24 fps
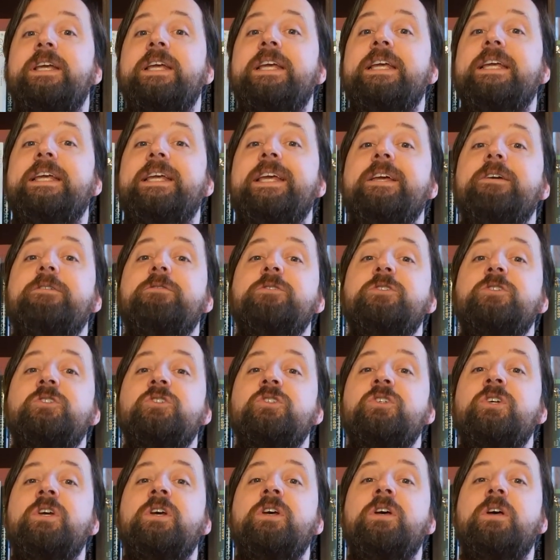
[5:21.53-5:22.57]
He
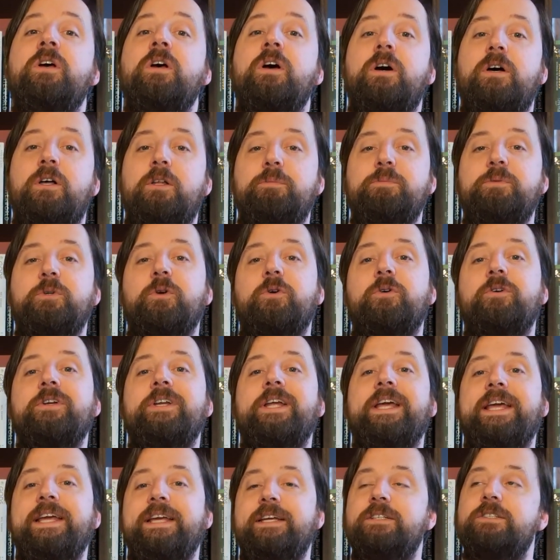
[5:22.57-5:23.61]
gives Halbjorn
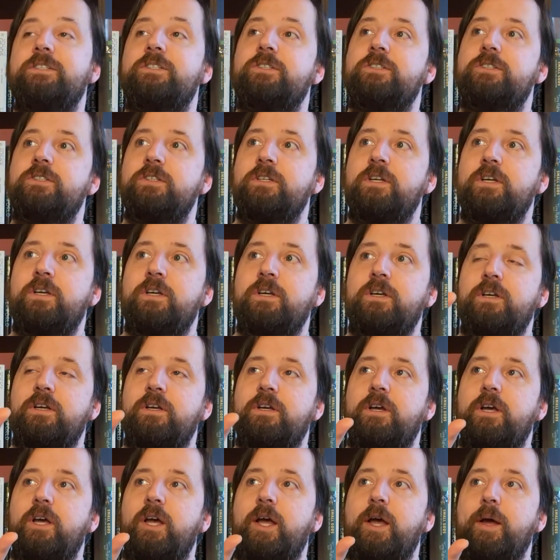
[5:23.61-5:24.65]
his
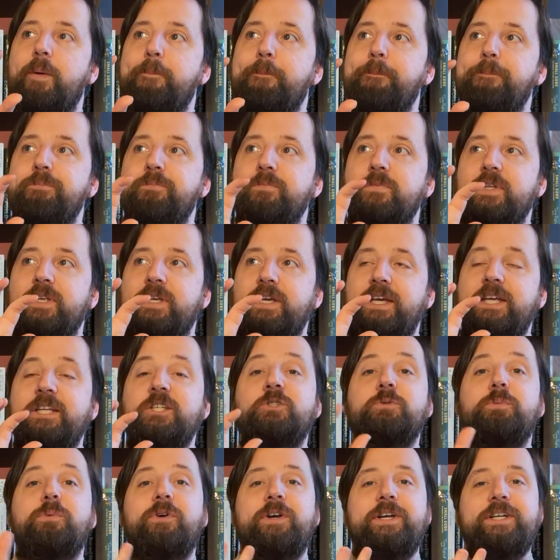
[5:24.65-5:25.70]
um,
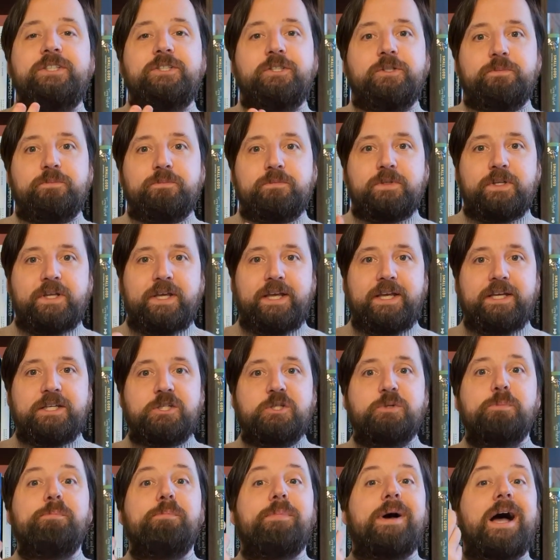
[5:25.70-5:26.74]
inspiration,
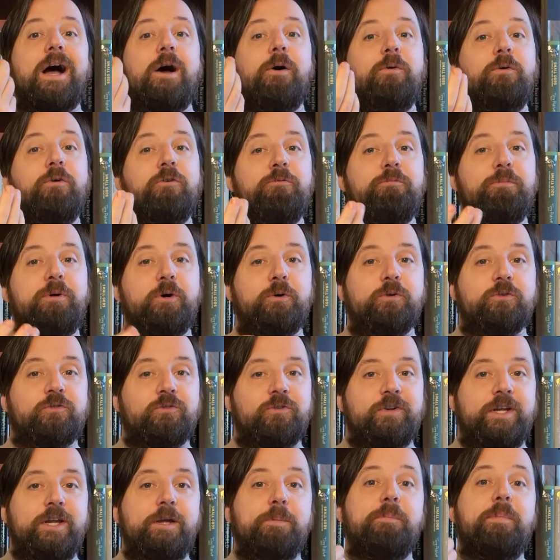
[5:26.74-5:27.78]
his power of
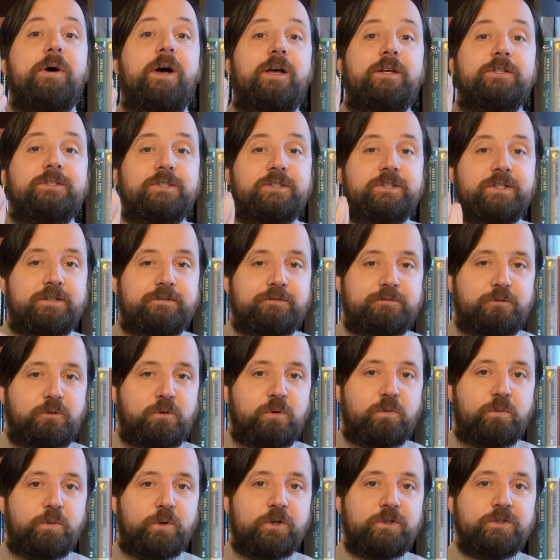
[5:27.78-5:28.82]
poetry. He passes that
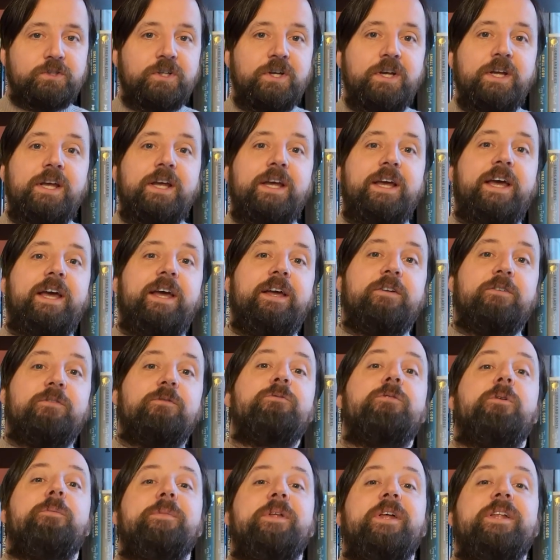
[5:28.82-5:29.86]
forward. And
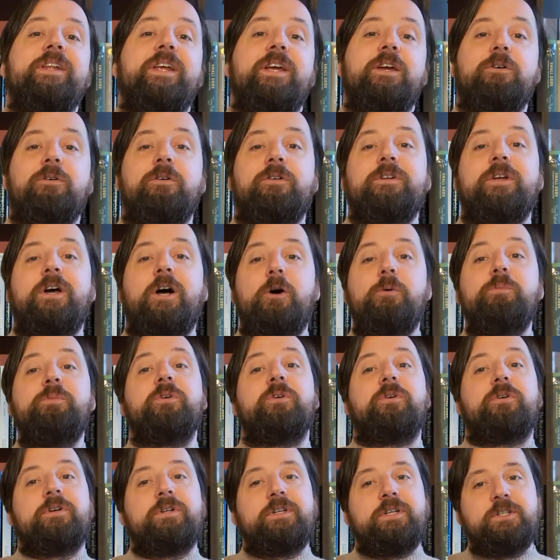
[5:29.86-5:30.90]
from that day on,
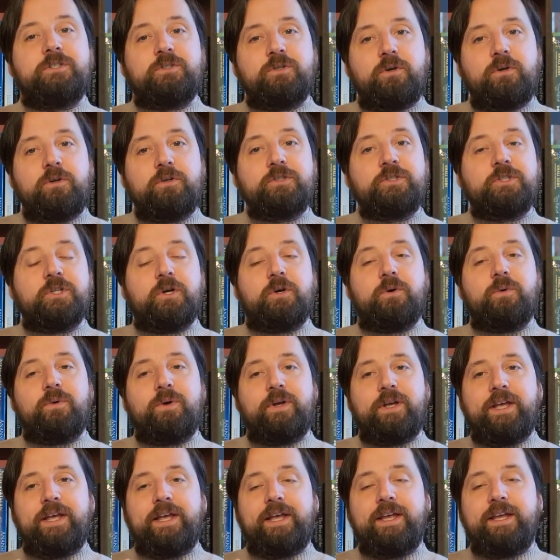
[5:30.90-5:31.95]
Halbjorn is
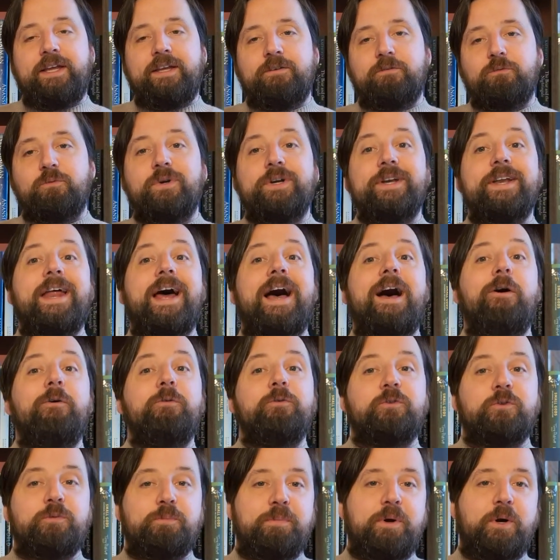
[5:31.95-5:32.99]
also a
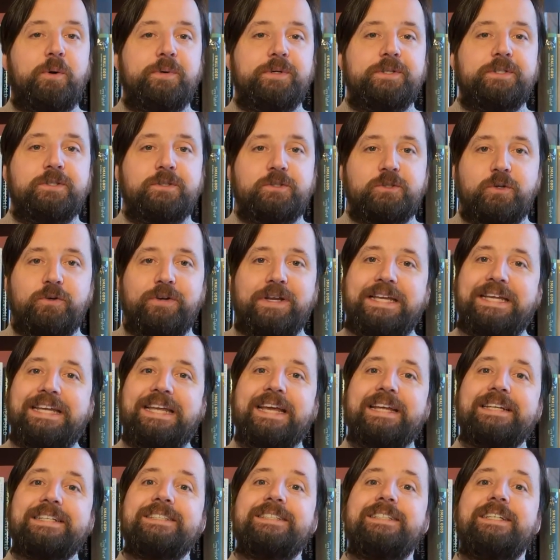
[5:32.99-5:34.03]
renowned poet. So he
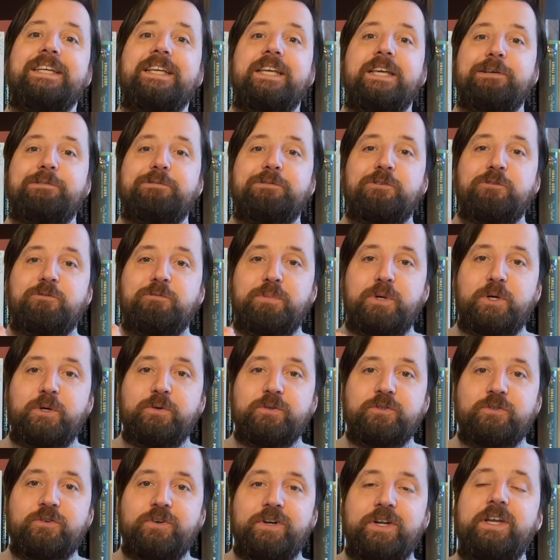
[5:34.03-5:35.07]
gets the gift of
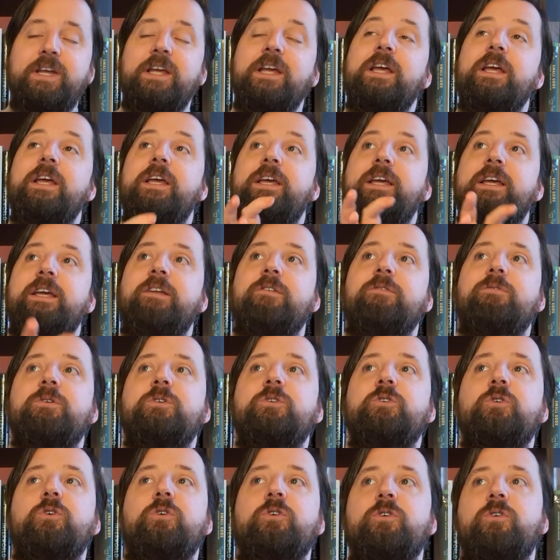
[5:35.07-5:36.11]
poetry in
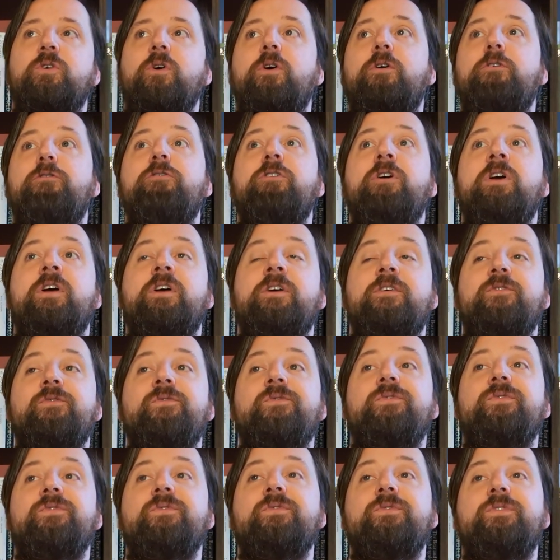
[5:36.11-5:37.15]
return of
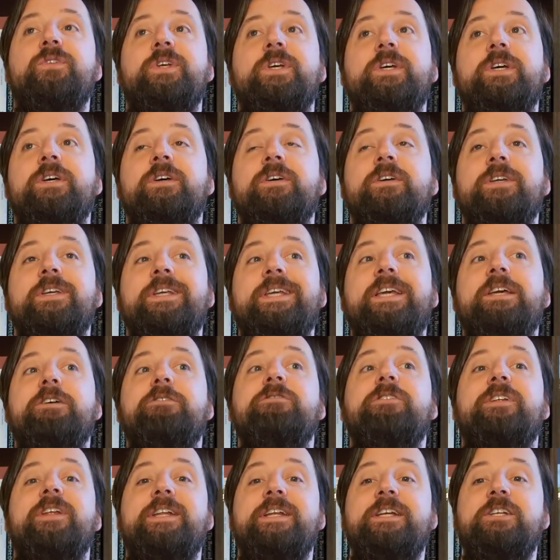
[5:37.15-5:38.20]
the
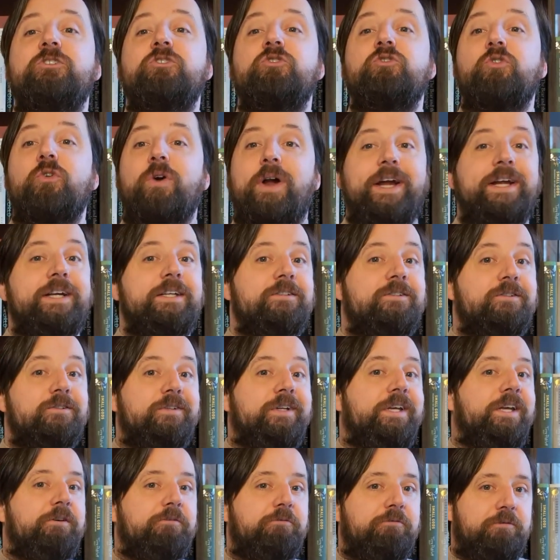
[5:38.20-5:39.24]
gift that he's trying to
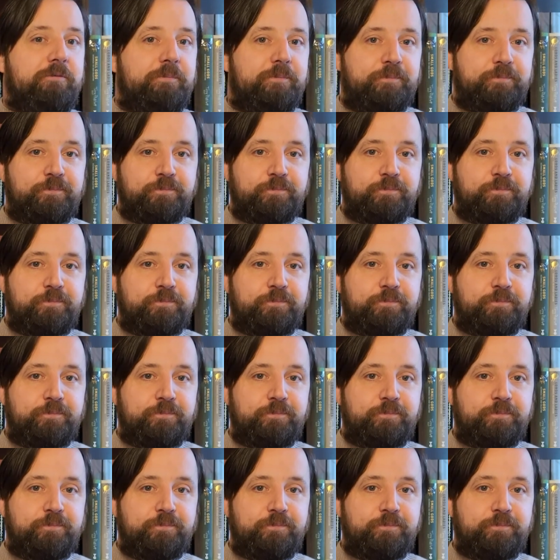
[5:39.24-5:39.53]
give.